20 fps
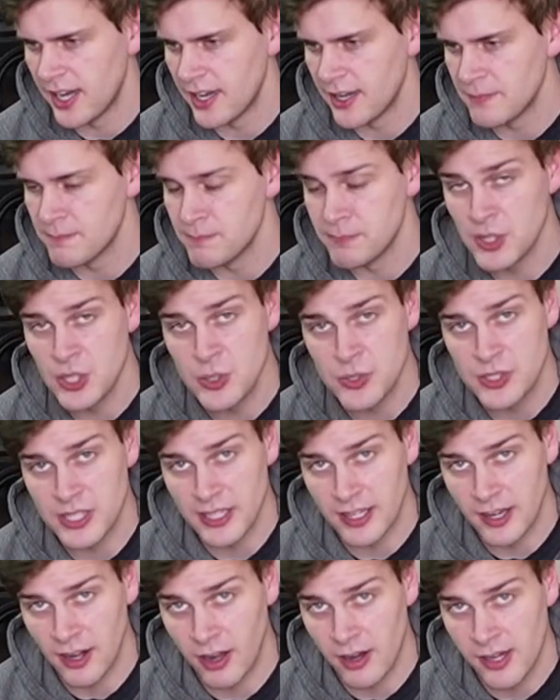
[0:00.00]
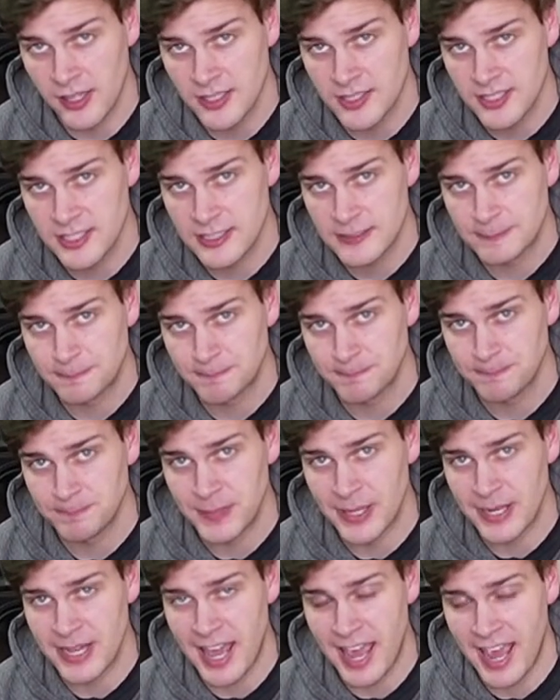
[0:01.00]
music class
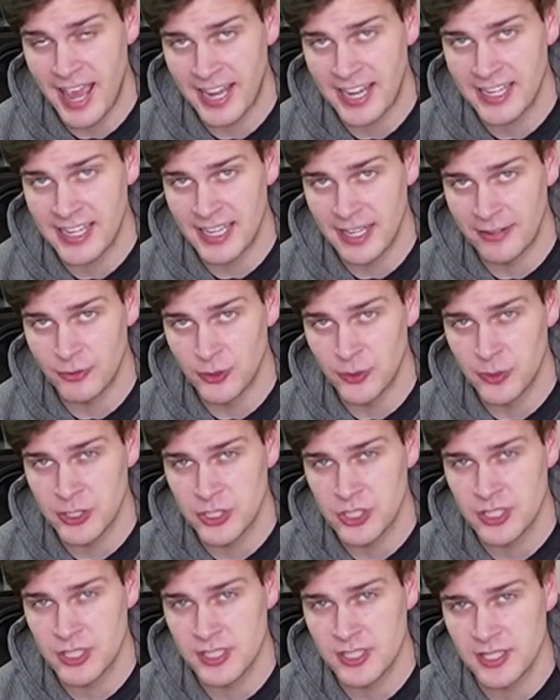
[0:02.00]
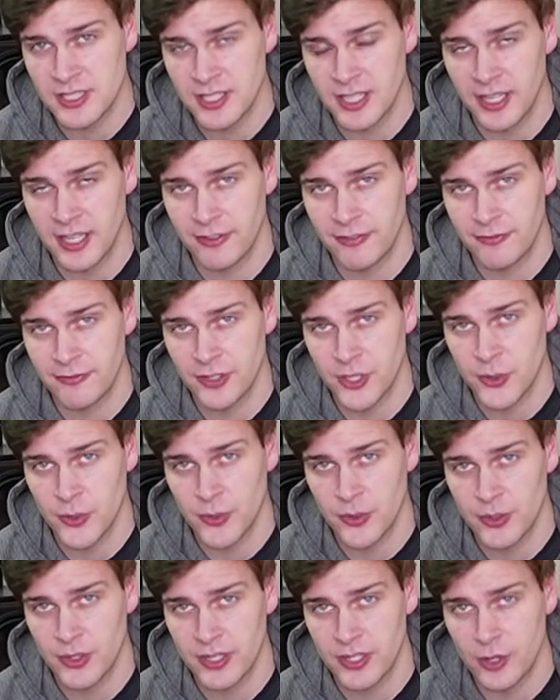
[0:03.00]
in A level, which is, if you're
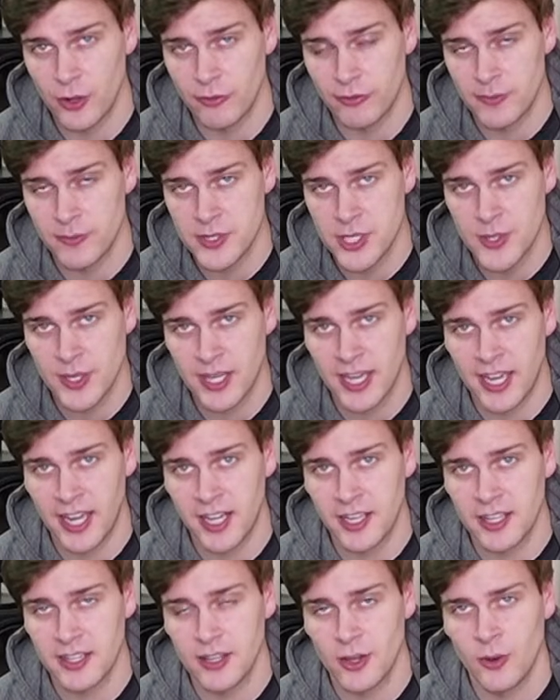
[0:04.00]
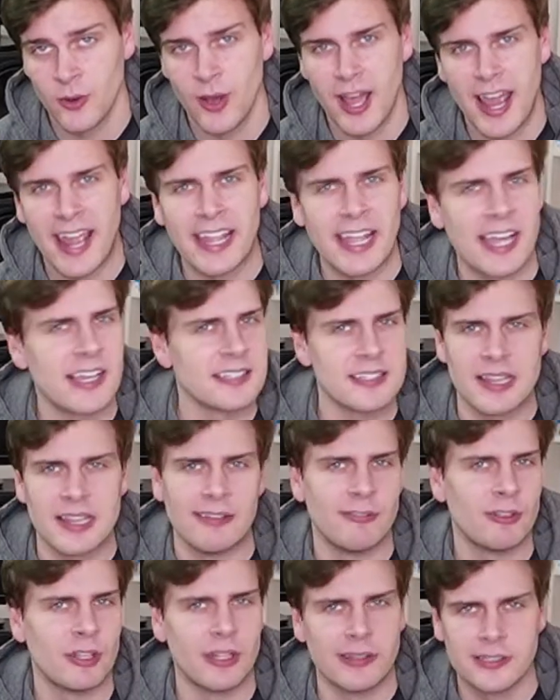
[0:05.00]
not from the UK, or AS
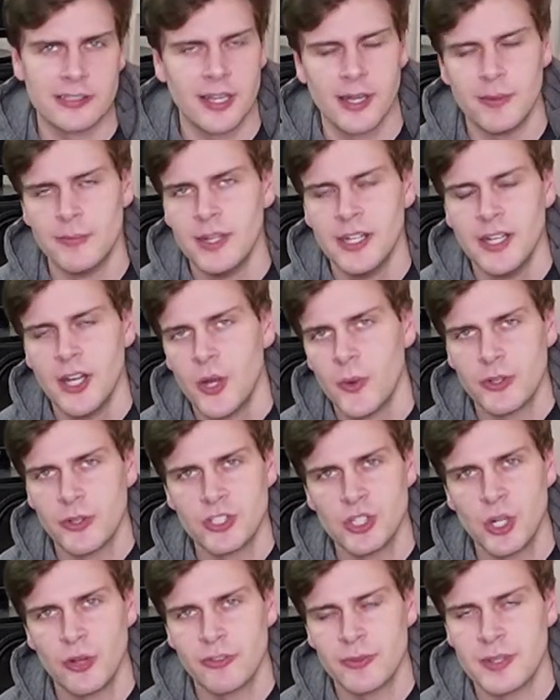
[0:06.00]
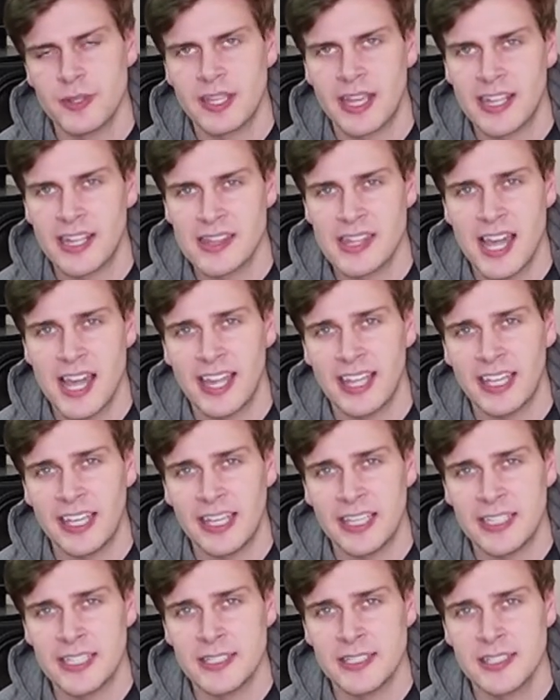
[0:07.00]
level at the time, but you're not from the UK, that
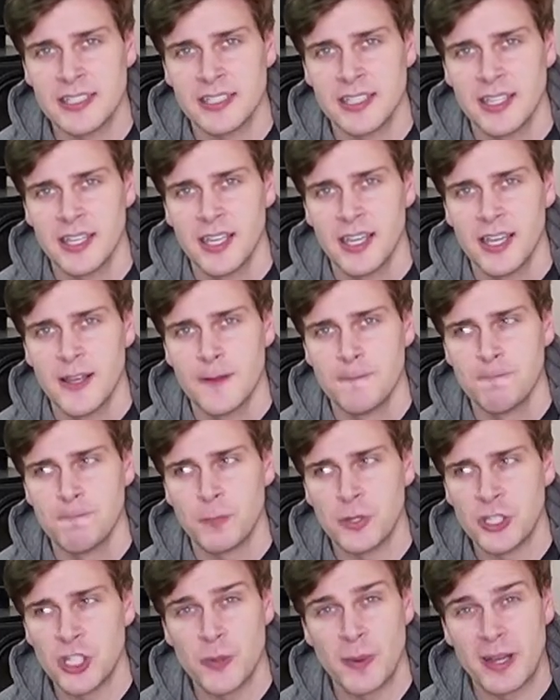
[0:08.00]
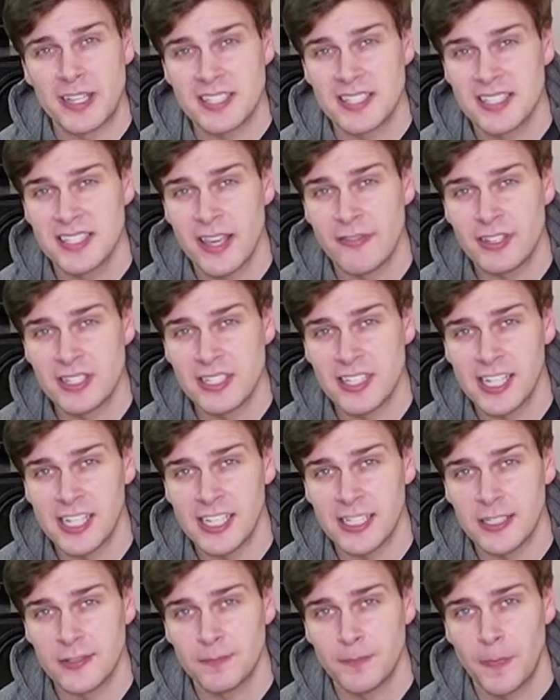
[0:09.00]
is when you're about
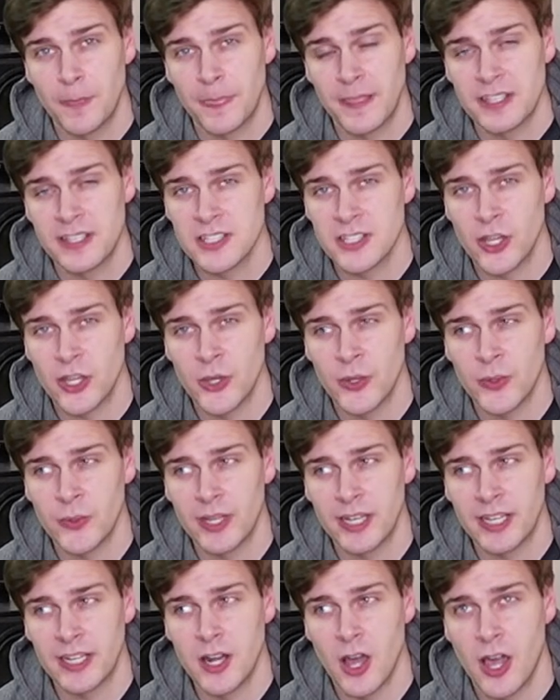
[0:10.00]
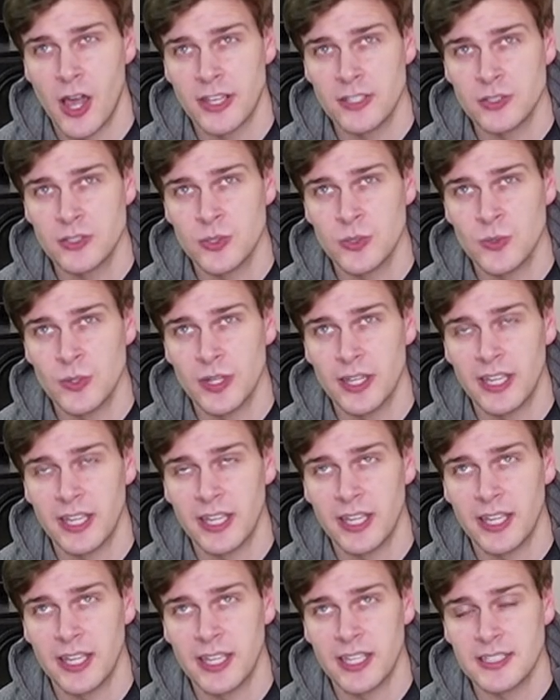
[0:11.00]
17. So in high school,
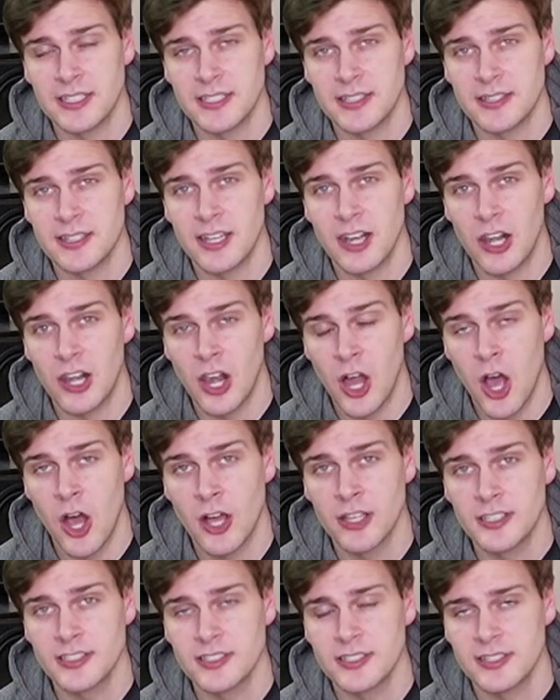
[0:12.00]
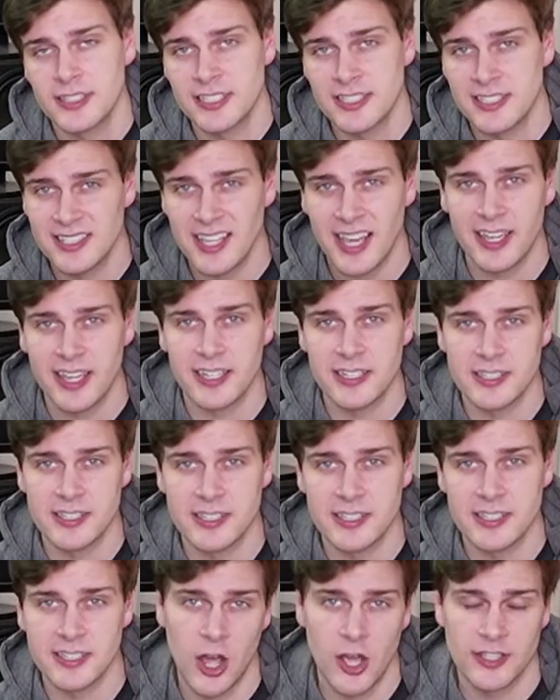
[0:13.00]
it's the second to
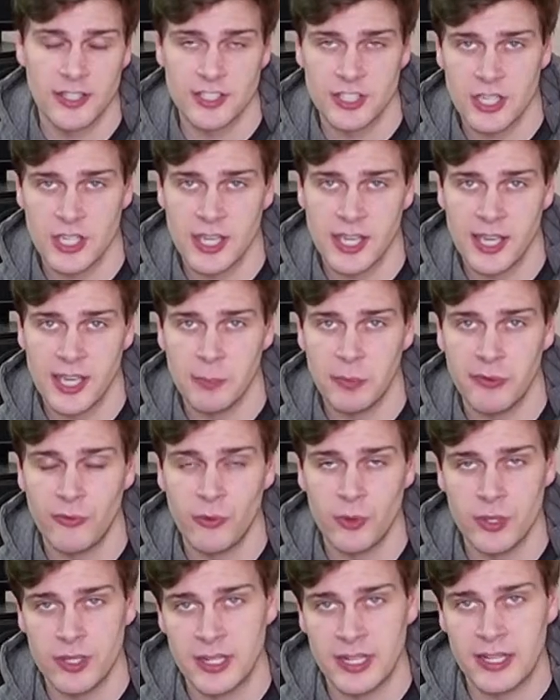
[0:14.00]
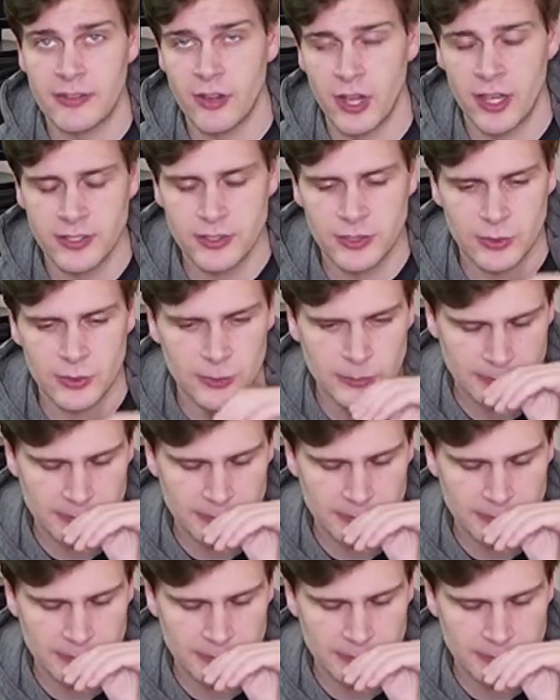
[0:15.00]
last year before you leave high school.